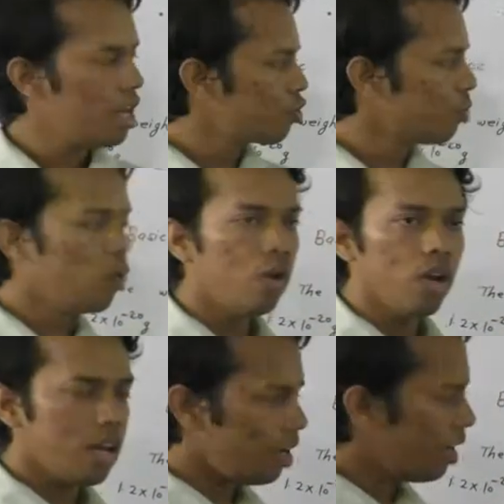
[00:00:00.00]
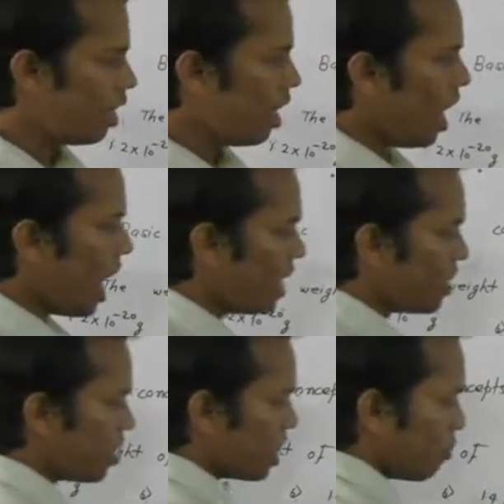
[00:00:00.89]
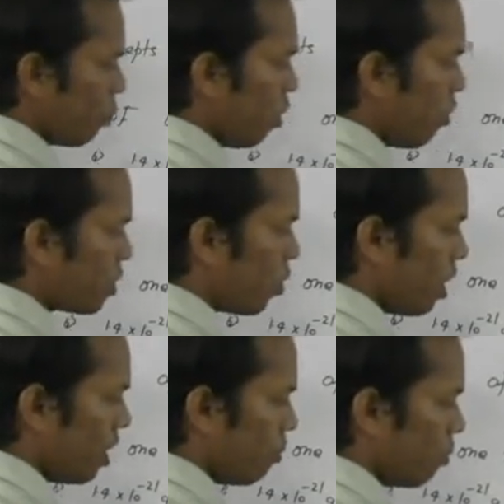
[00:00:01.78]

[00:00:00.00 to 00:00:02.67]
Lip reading: So mole, I discussed mole was what?